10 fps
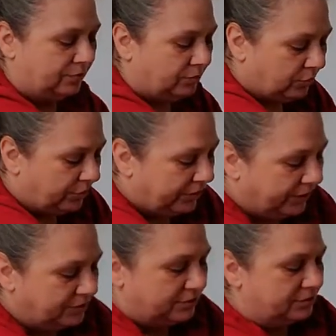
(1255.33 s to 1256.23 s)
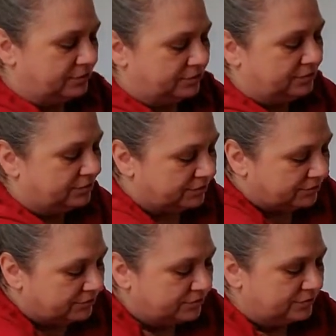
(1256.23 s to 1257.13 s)
roll it out
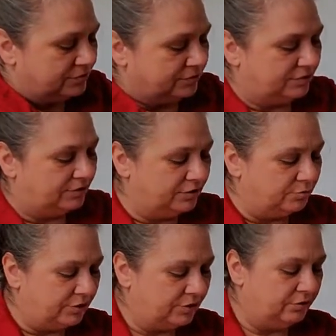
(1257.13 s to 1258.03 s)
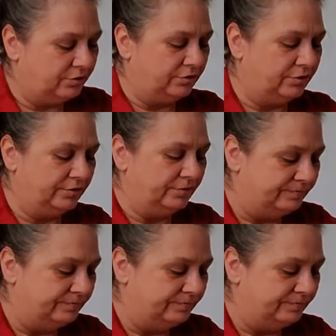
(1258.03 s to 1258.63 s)
a little bit longer.